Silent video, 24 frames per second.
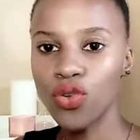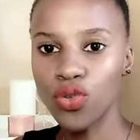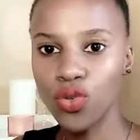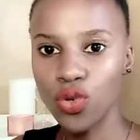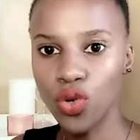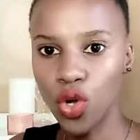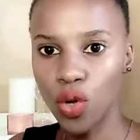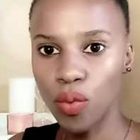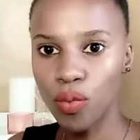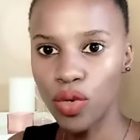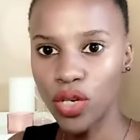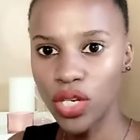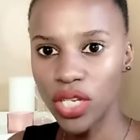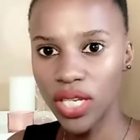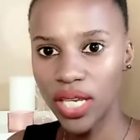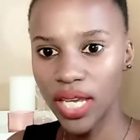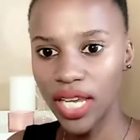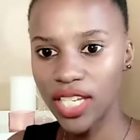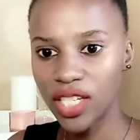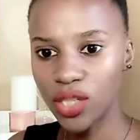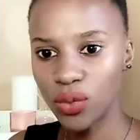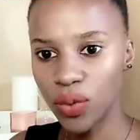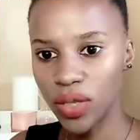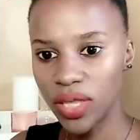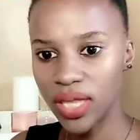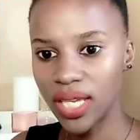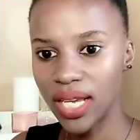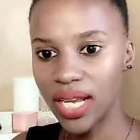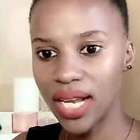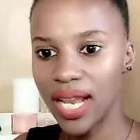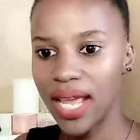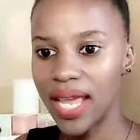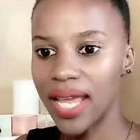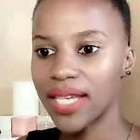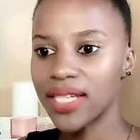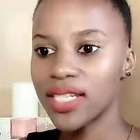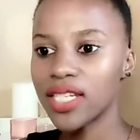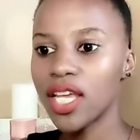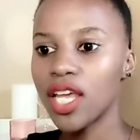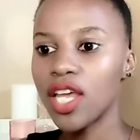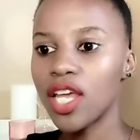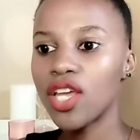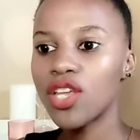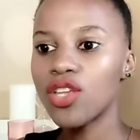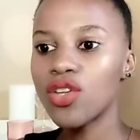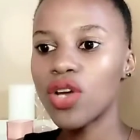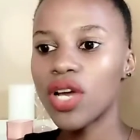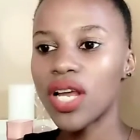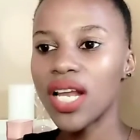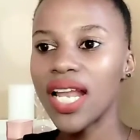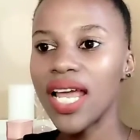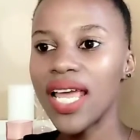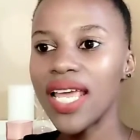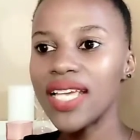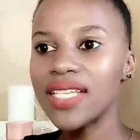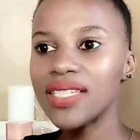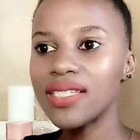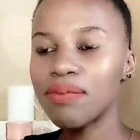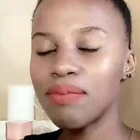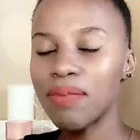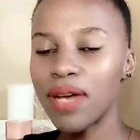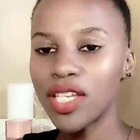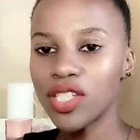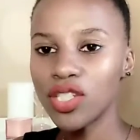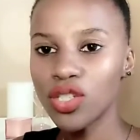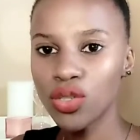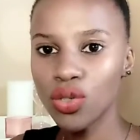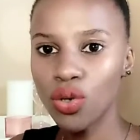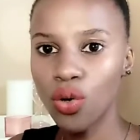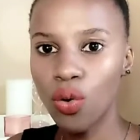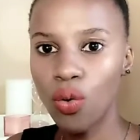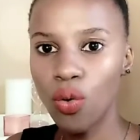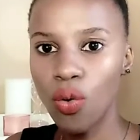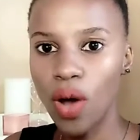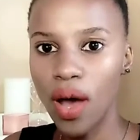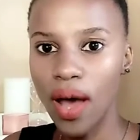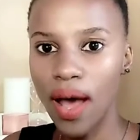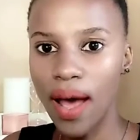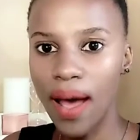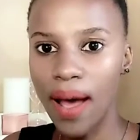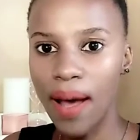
you communicate with the client. Your clients must know,